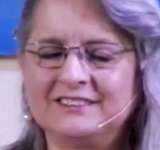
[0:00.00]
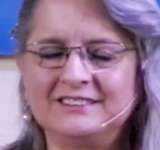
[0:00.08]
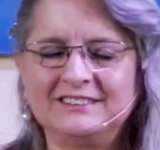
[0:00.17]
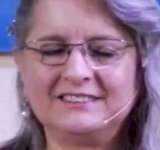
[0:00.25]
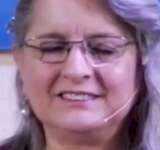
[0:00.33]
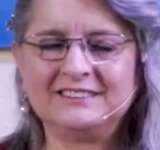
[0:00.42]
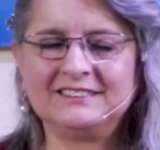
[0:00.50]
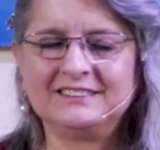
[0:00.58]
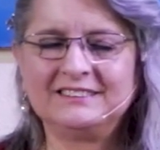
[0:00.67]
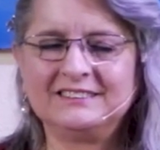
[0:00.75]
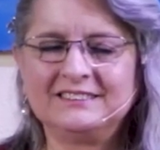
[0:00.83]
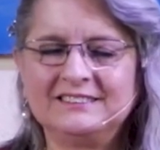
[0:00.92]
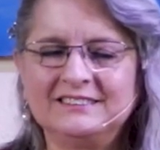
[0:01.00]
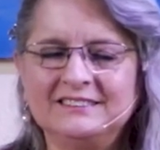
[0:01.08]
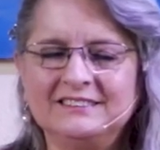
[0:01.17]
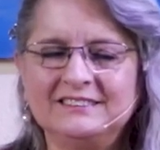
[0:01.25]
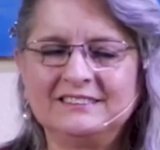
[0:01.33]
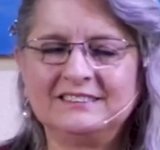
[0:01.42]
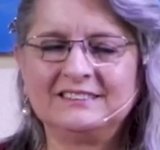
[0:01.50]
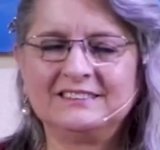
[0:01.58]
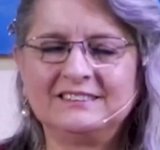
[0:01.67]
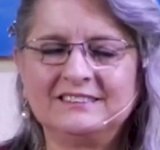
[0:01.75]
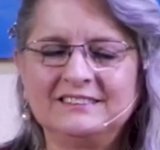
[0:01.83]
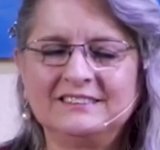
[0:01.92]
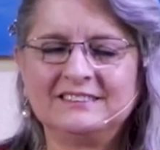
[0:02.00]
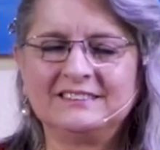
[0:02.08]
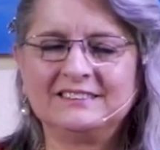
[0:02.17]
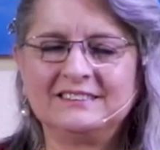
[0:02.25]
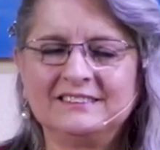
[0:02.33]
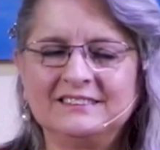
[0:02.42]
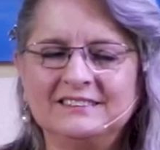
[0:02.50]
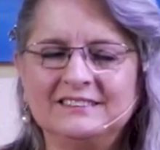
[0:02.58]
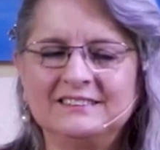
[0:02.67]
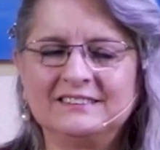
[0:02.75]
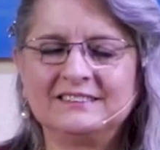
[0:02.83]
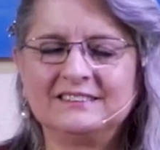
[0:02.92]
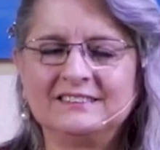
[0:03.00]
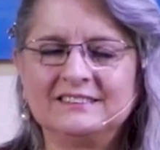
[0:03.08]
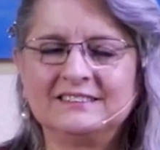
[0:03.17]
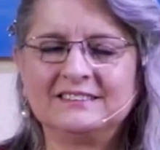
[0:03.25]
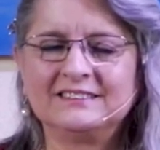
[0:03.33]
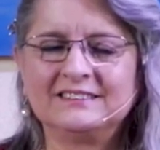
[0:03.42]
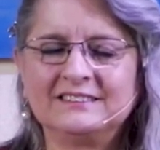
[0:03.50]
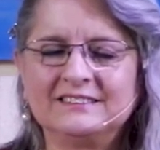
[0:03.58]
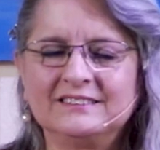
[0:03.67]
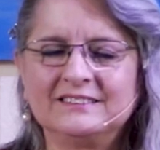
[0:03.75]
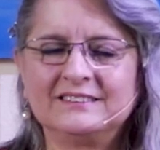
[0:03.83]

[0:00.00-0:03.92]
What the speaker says: Nobody speaks.